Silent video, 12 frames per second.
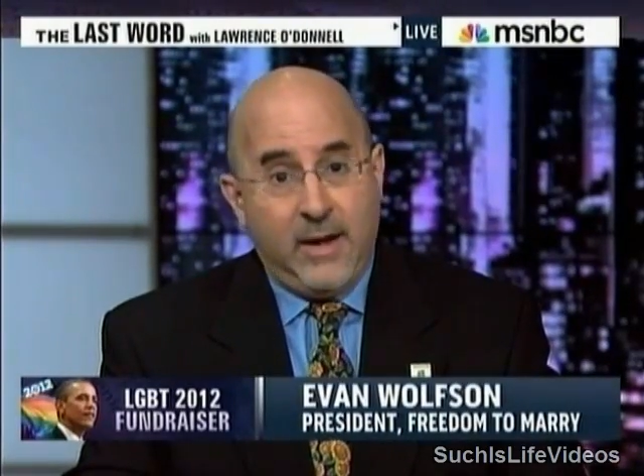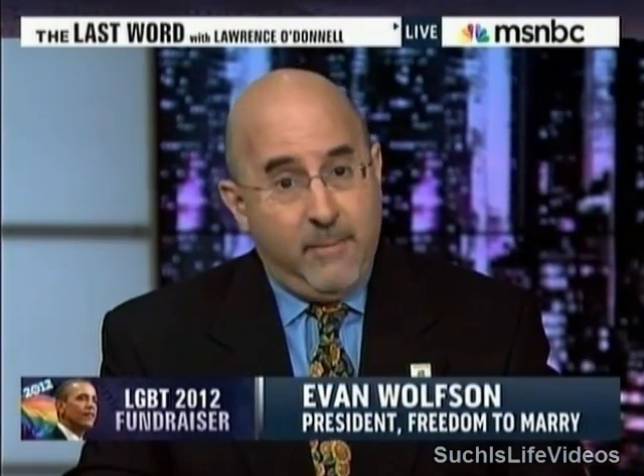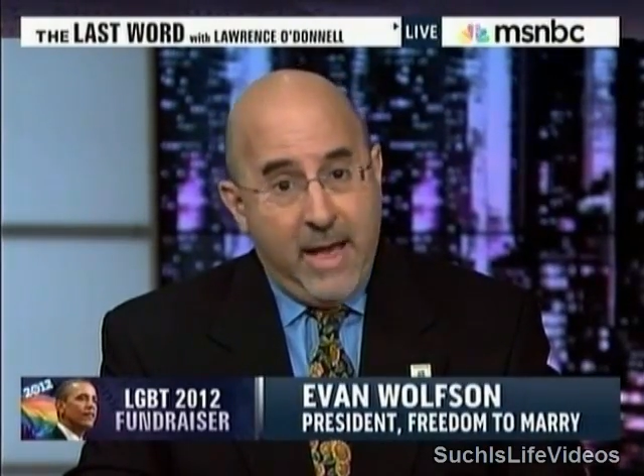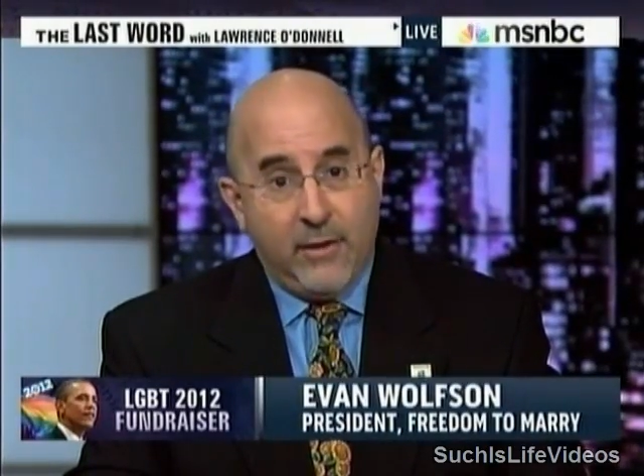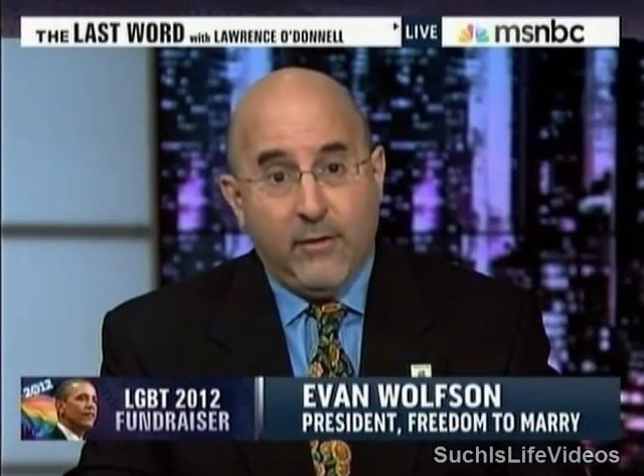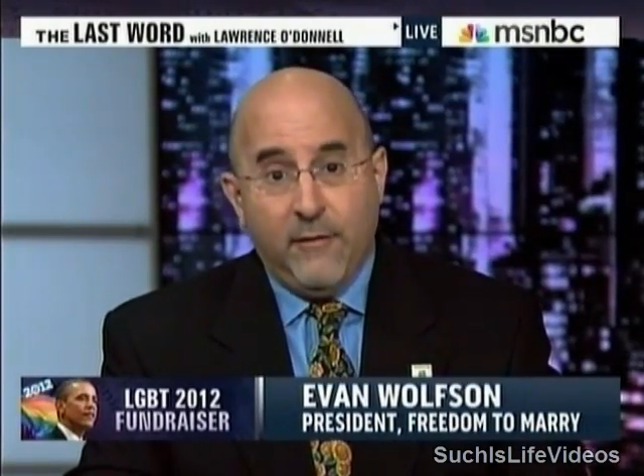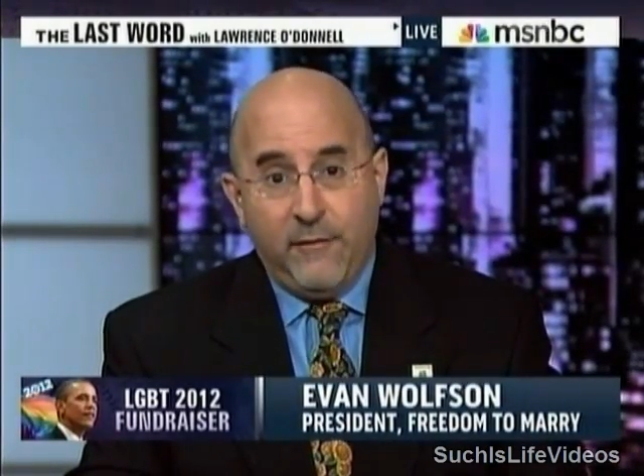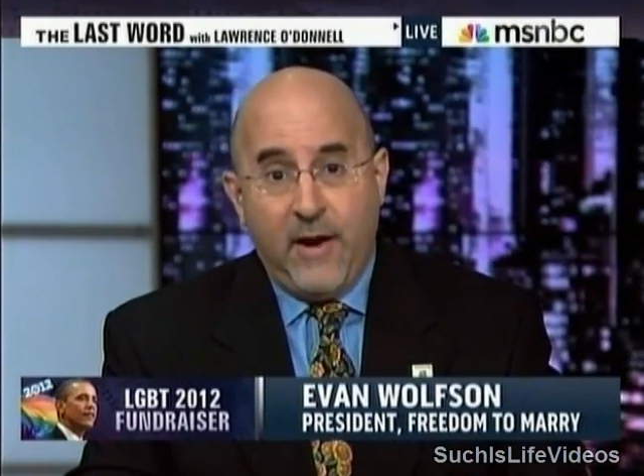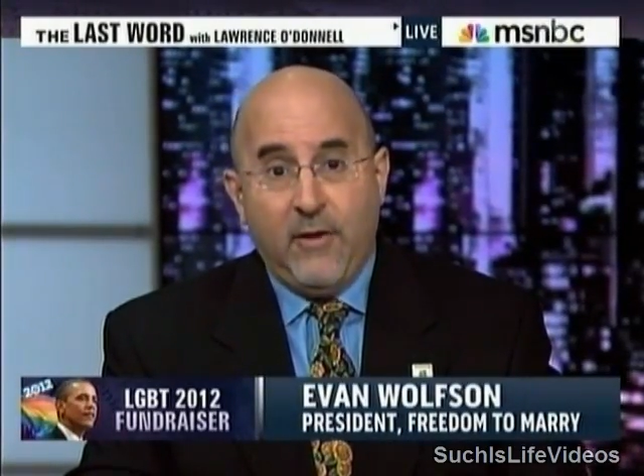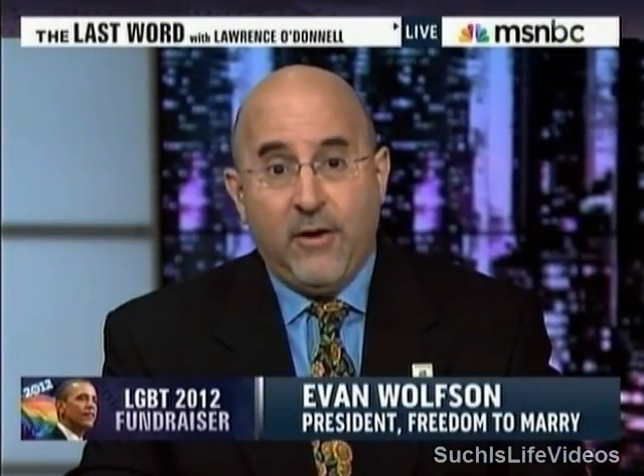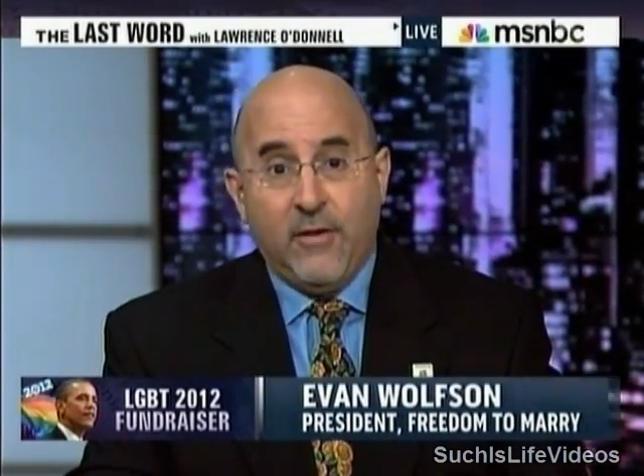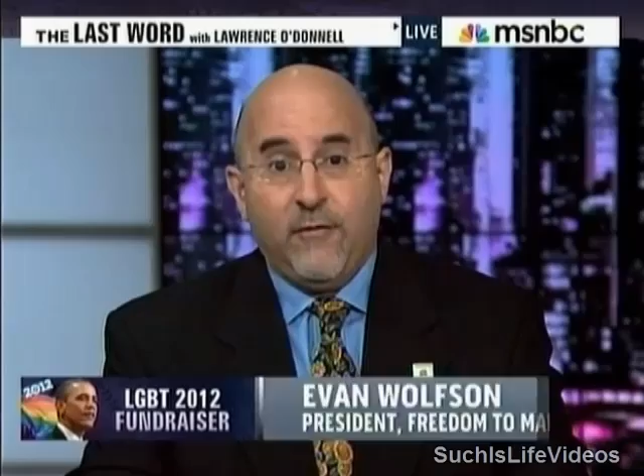a matter of
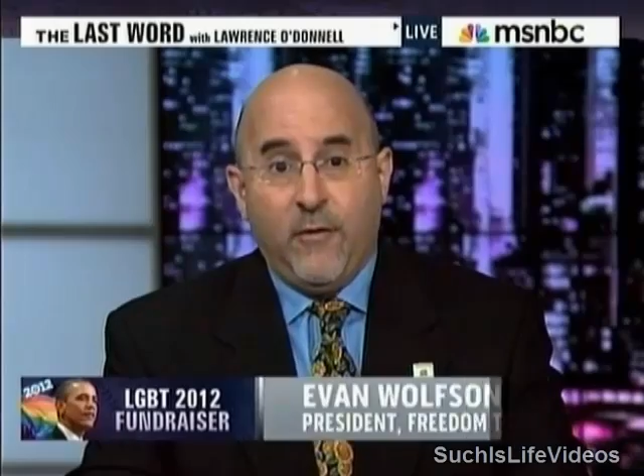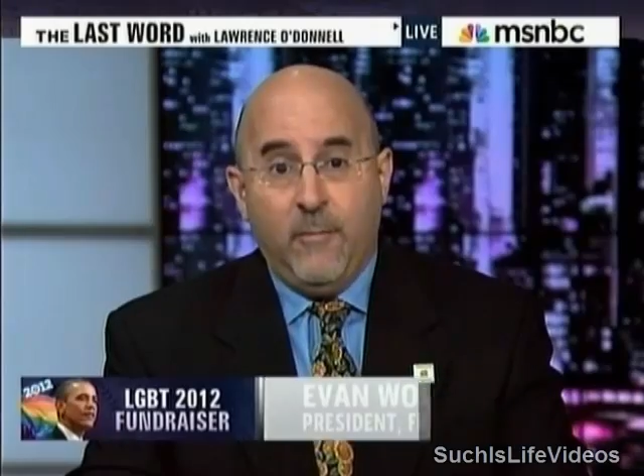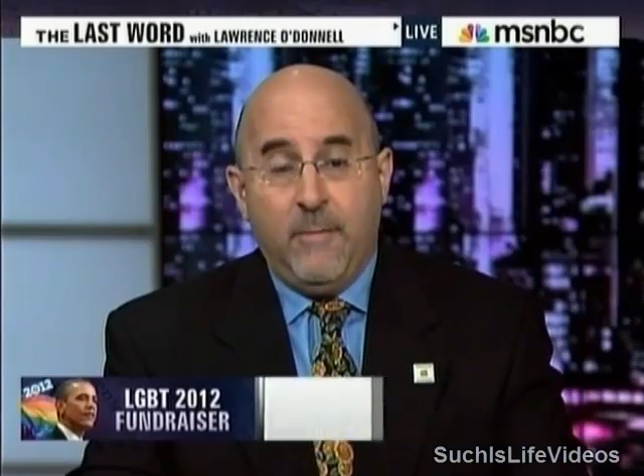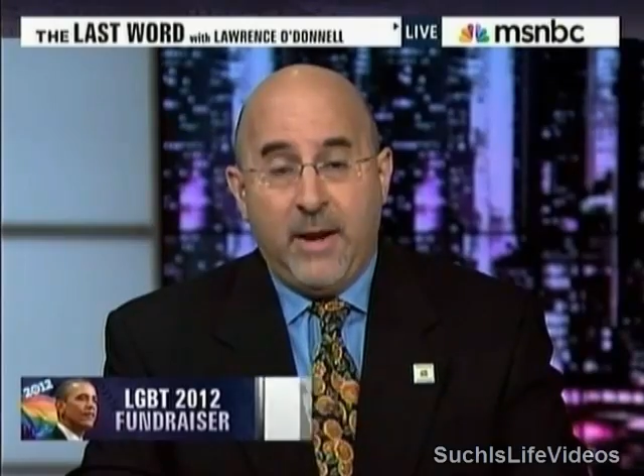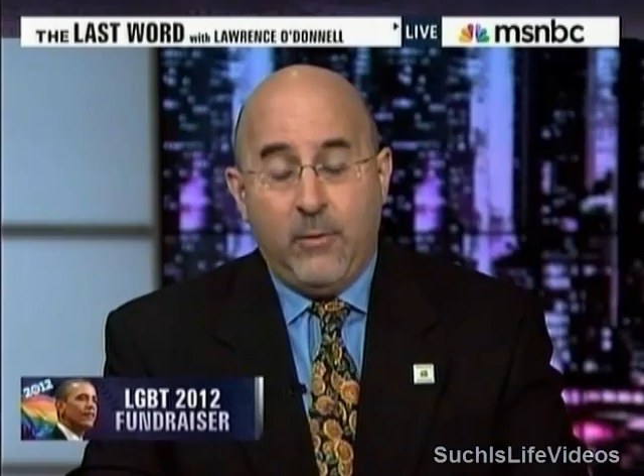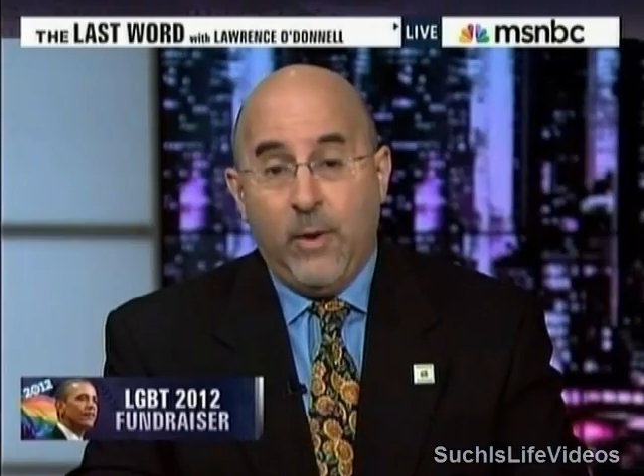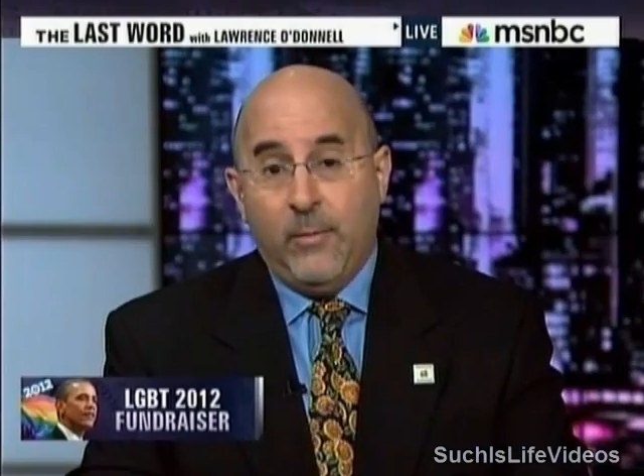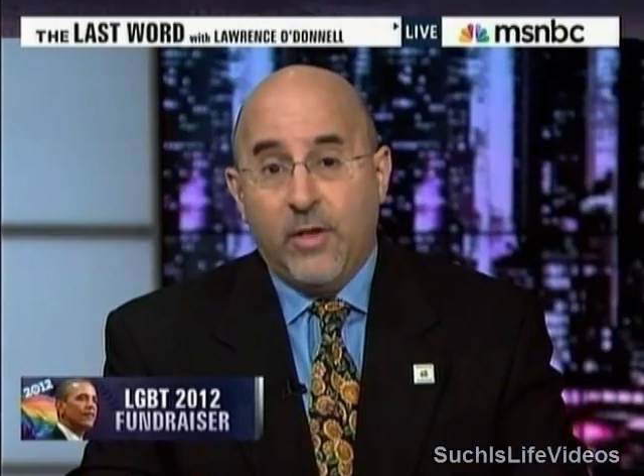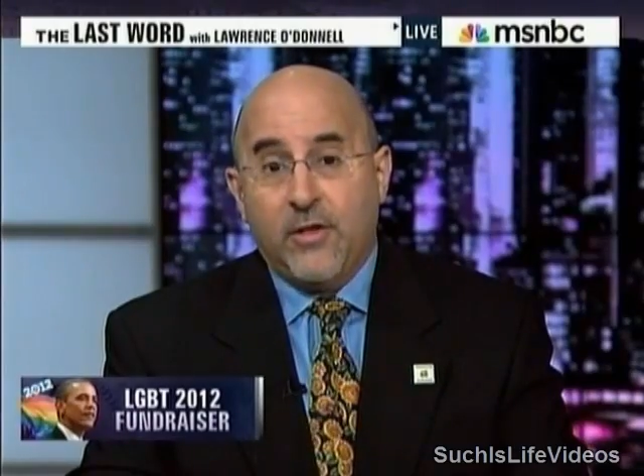fairness for men and women